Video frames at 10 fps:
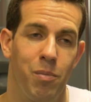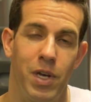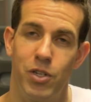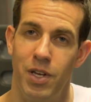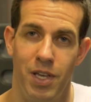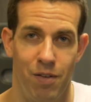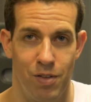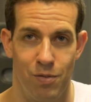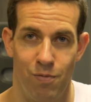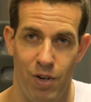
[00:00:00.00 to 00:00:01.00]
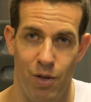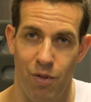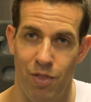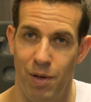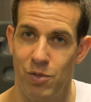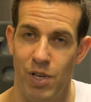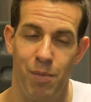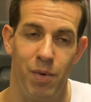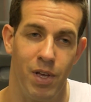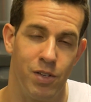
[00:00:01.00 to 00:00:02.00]
make sure you give this video a thumbs
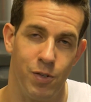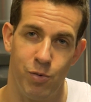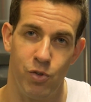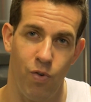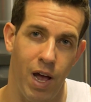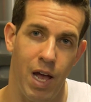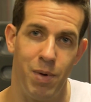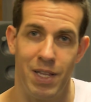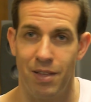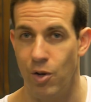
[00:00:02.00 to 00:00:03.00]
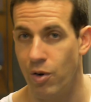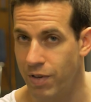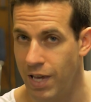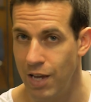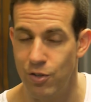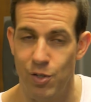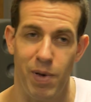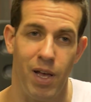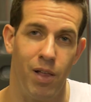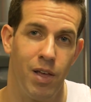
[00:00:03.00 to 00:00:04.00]
up, subscribe, hit the notifications
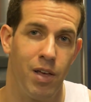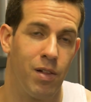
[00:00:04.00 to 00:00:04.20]
bell,